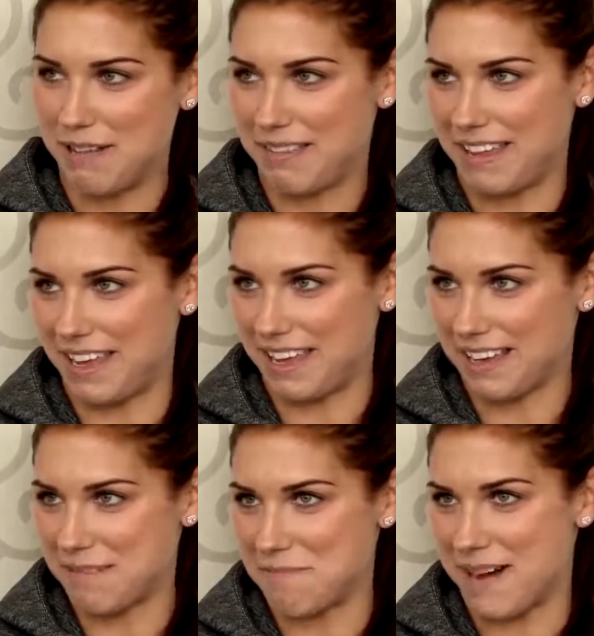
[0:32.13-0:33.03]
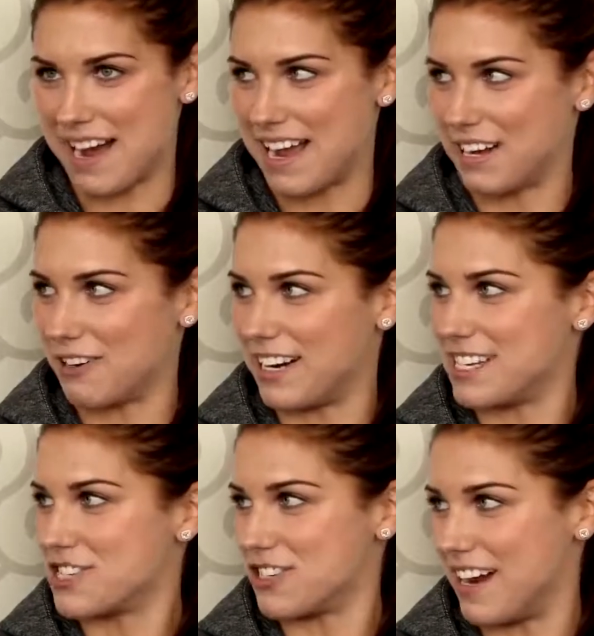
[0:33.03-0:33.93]
do you think my
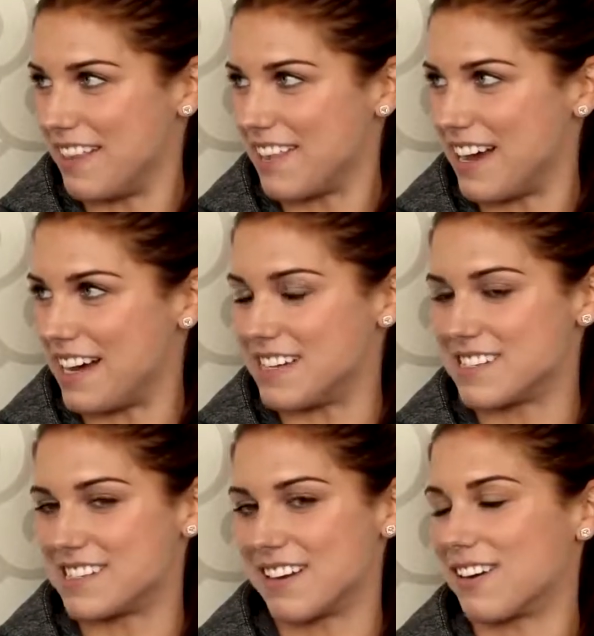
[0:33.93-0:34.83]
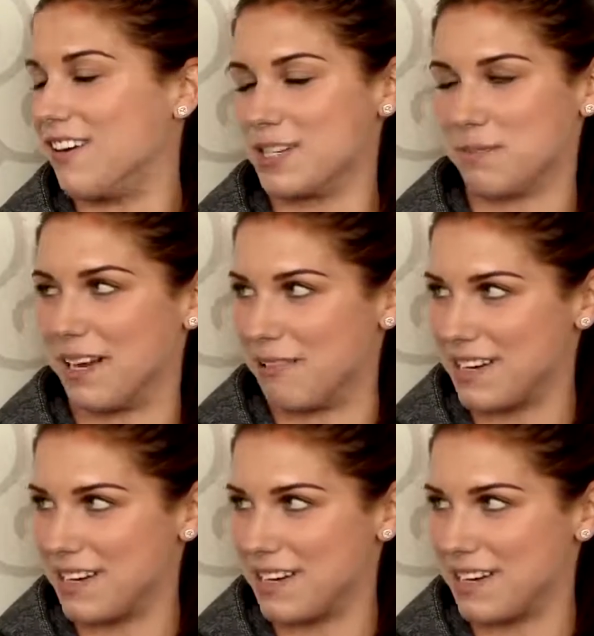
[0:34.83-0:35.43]
greatest strength as a college player